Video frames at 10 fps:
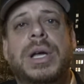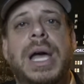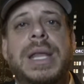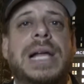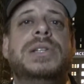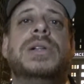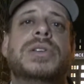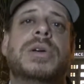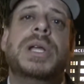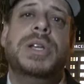And that's all
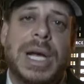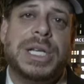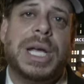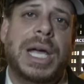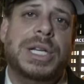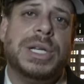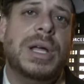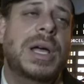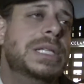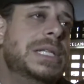determined on your education.
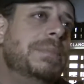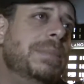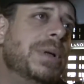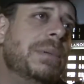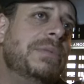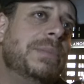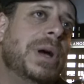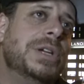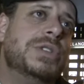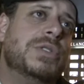Some people coming from
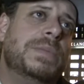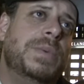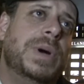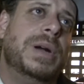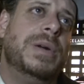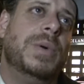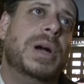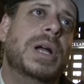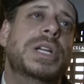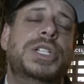countries
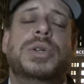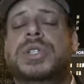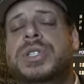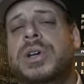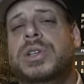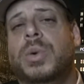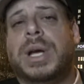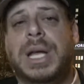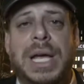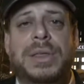where children start to
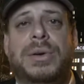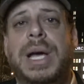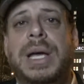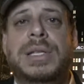work at 8th grade,